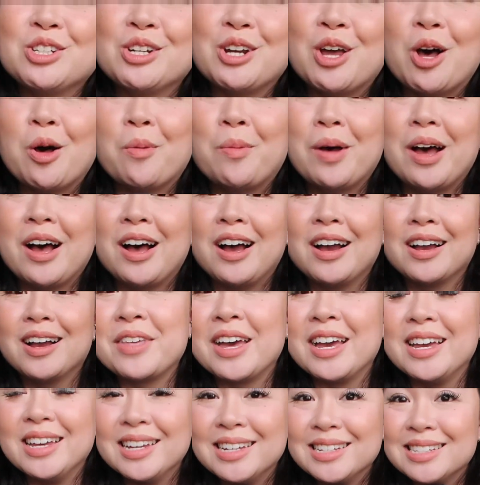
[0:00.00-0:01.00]
Chanel bag.
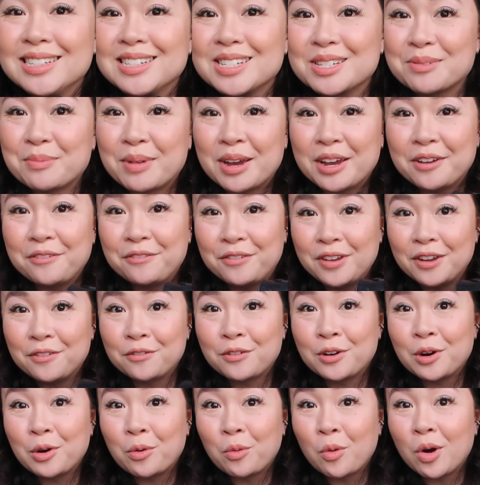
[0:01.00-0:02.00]
That is my
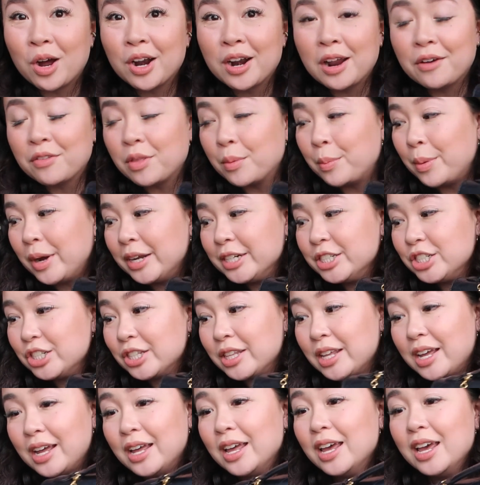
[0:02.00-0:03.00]
favorite one of the bunch
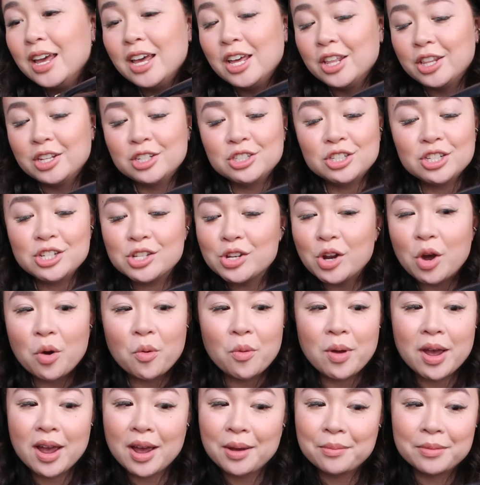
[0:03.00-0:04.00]
that there's just no
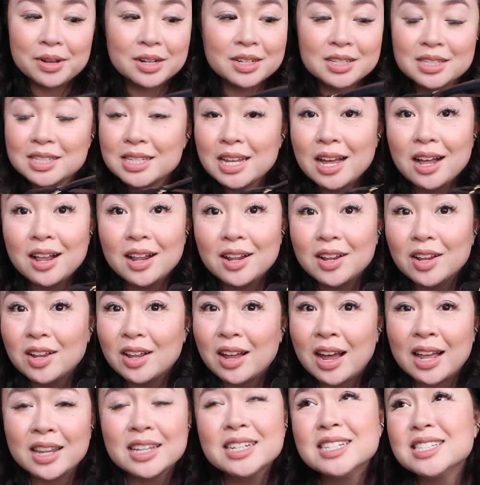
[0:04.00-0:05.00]
way I'm gonna sell,
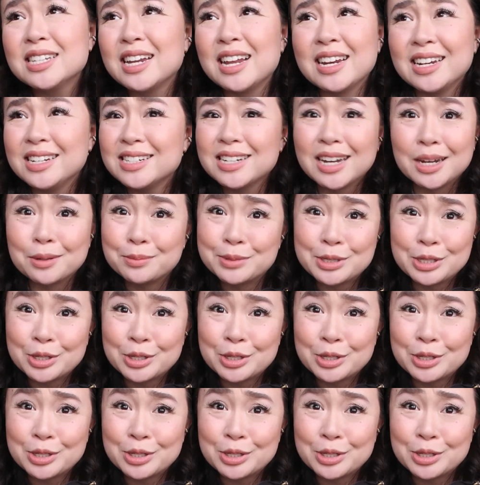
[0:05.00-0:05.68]
at least anytime